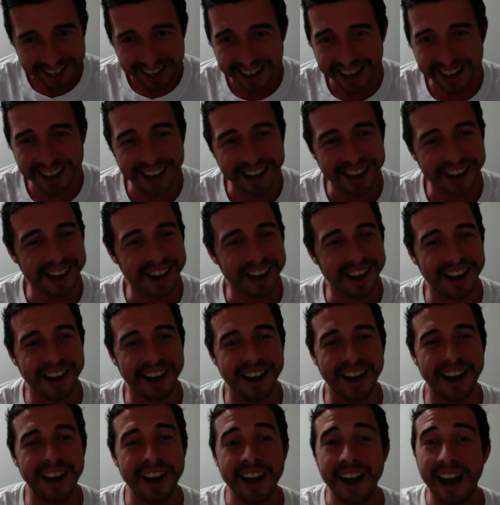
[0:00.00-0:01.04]

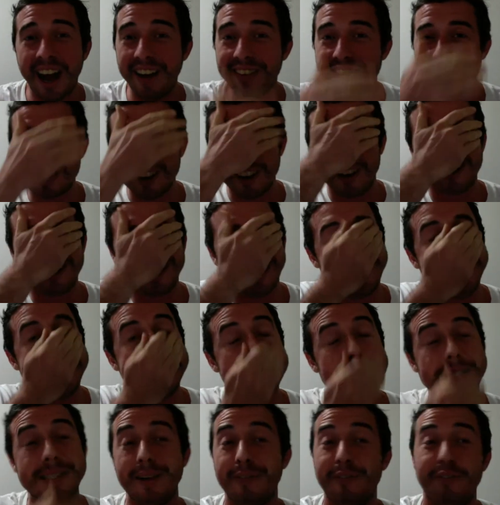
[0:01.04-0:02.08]
I'm so glad
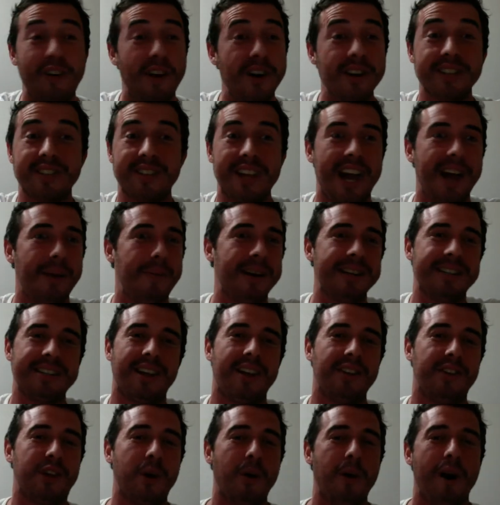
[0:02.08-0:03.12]
this is the first time I
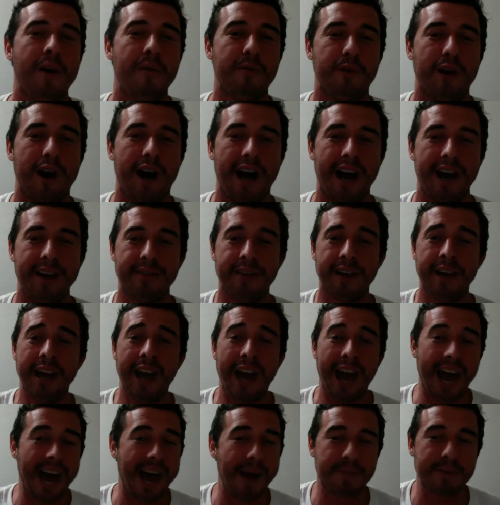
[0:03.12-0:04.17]
saw 205.
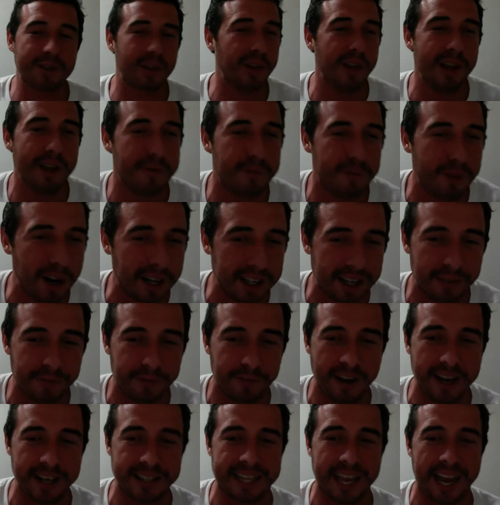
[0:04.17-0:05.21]
Absolutely fucking
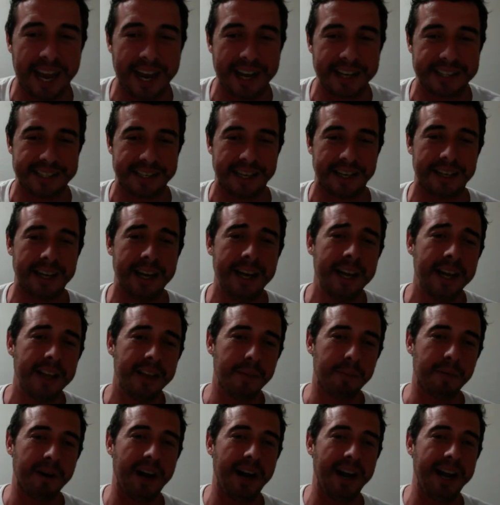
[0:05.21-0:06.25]
fantastic. The
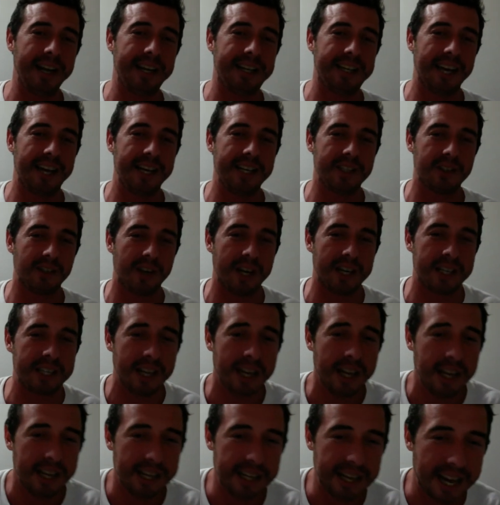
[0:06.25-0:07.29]
Brian Kendrick.
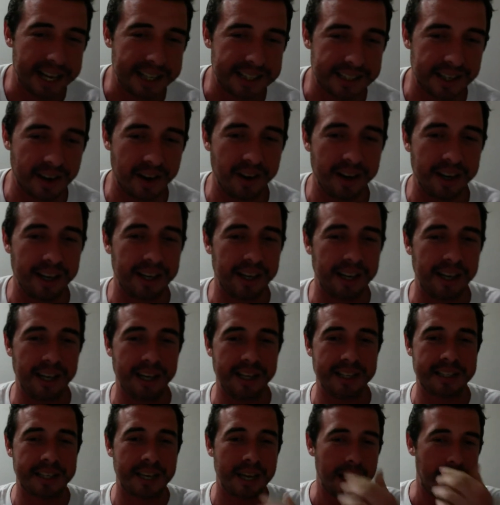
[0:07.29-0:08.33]
You got Tony
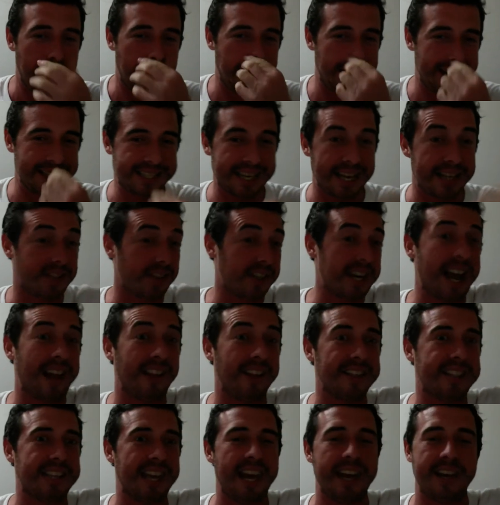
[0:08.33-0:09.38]
Nese. Cedric
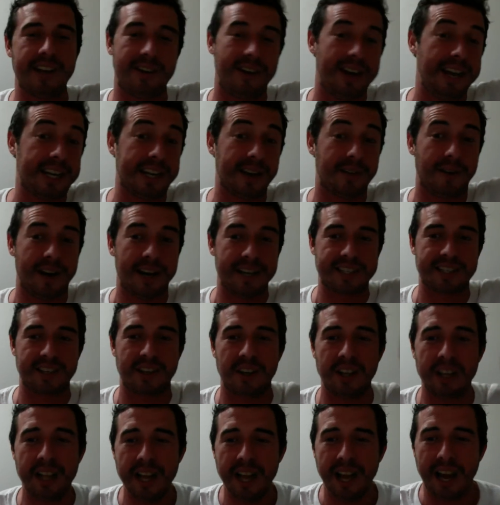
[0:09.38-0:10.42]
Alexander. He can wrestle.